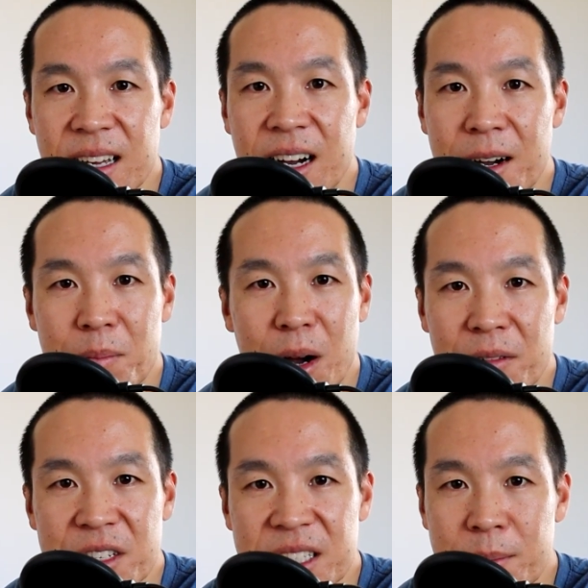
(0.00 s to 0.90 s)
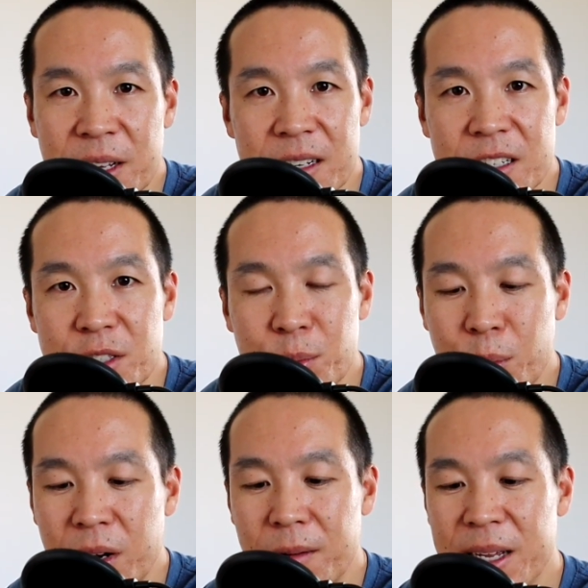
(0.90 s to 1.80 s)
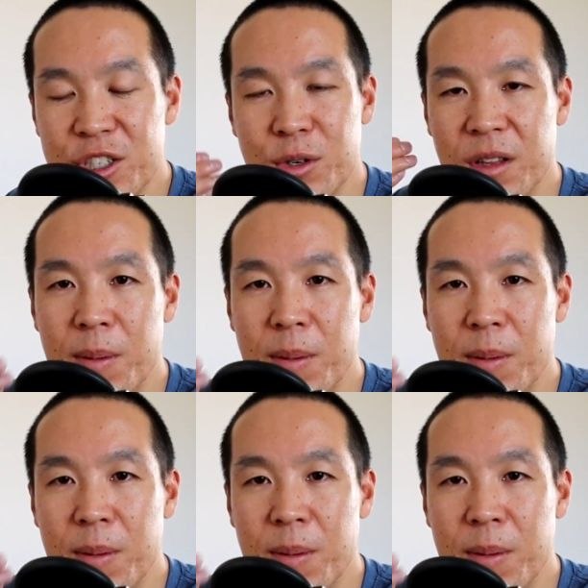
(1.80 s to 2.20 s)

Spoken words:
obviously because we want to make sure the